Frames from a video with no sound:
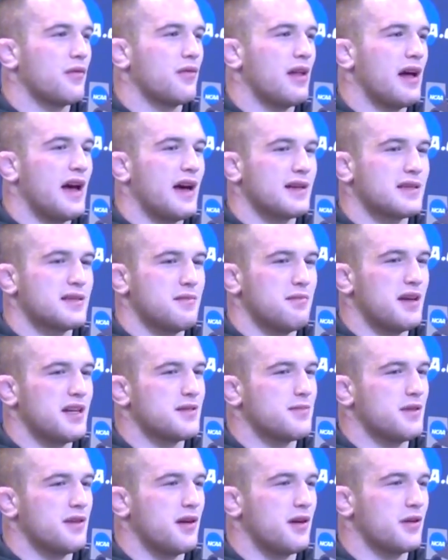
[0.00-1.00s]
relax. It
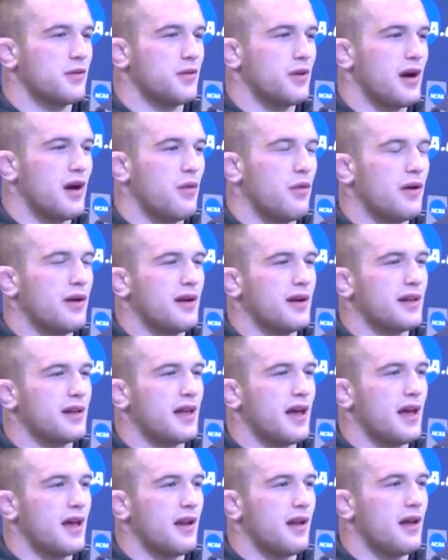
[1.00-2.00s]
makes me hungrier. I want it
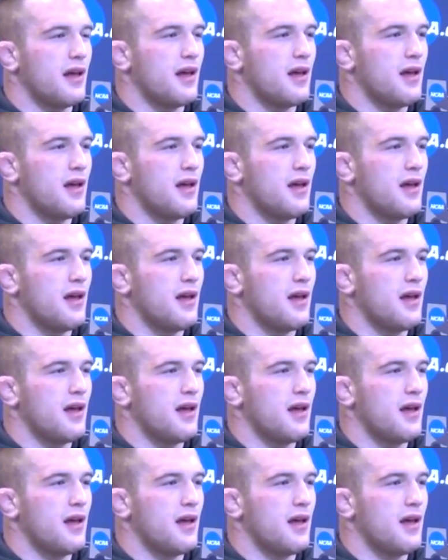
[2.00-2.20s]
again.